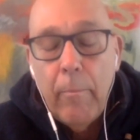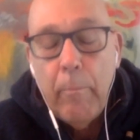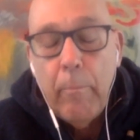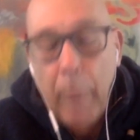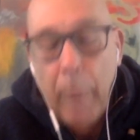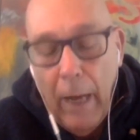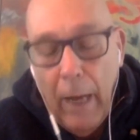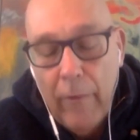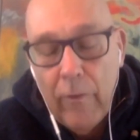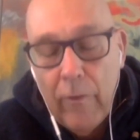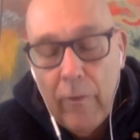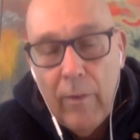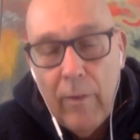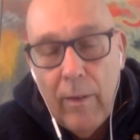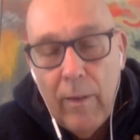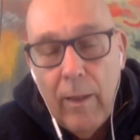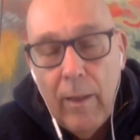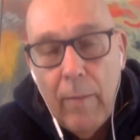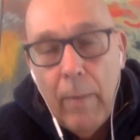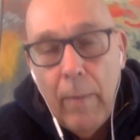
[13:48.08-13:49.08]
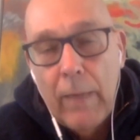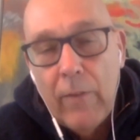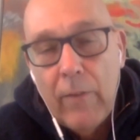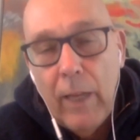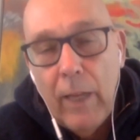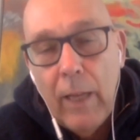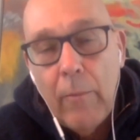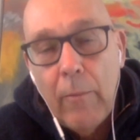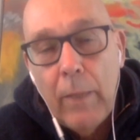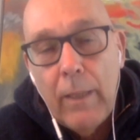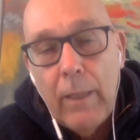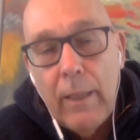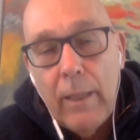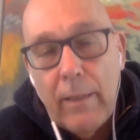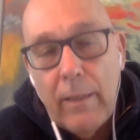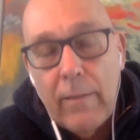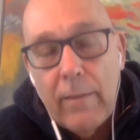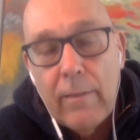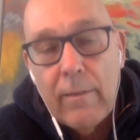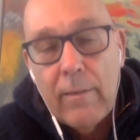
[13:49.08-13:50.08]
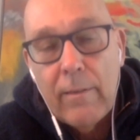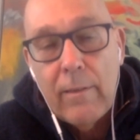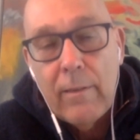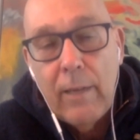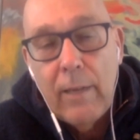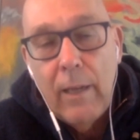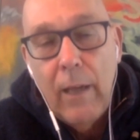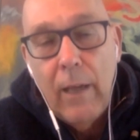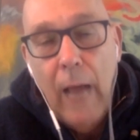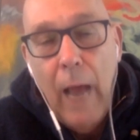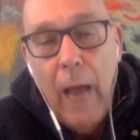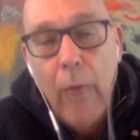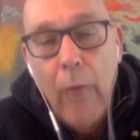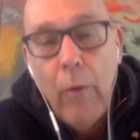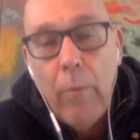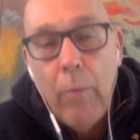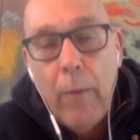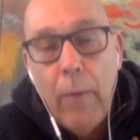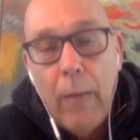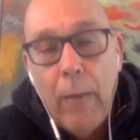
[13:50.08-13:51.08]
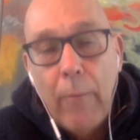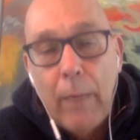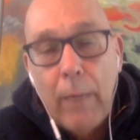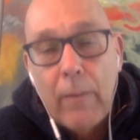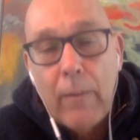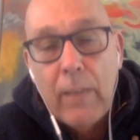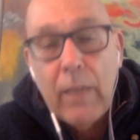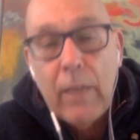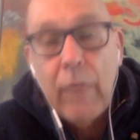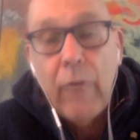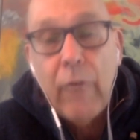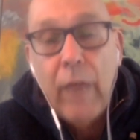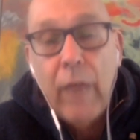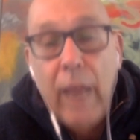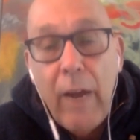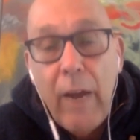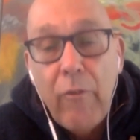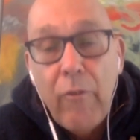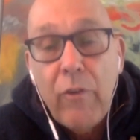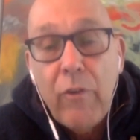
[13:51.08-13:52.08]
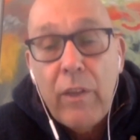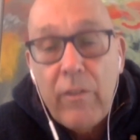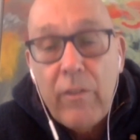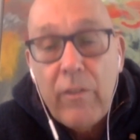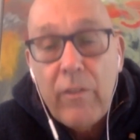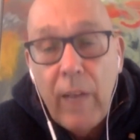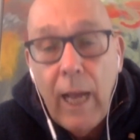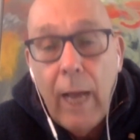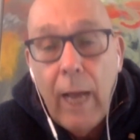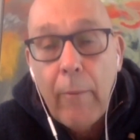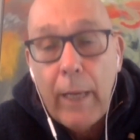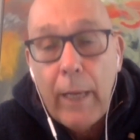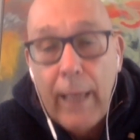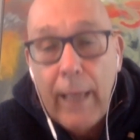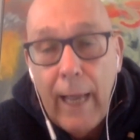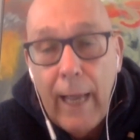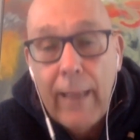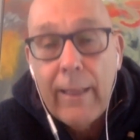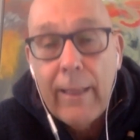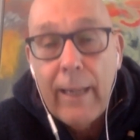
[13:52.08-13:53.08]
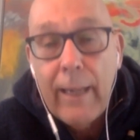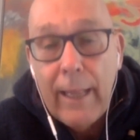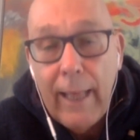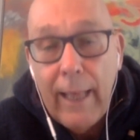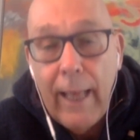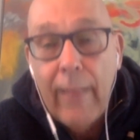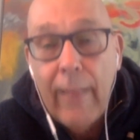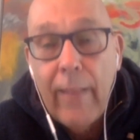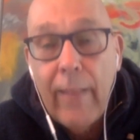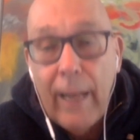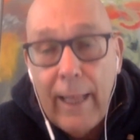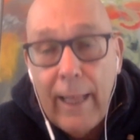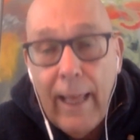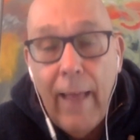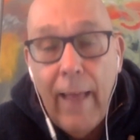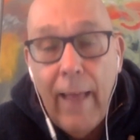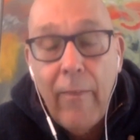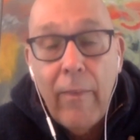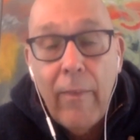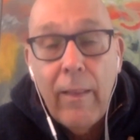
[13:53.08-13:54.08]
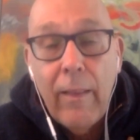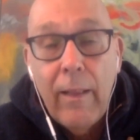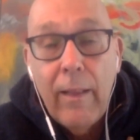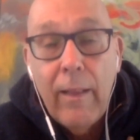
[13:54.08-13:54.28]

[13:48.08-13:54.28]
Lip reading: But by telling me this, I remind myself every time, again and again and again.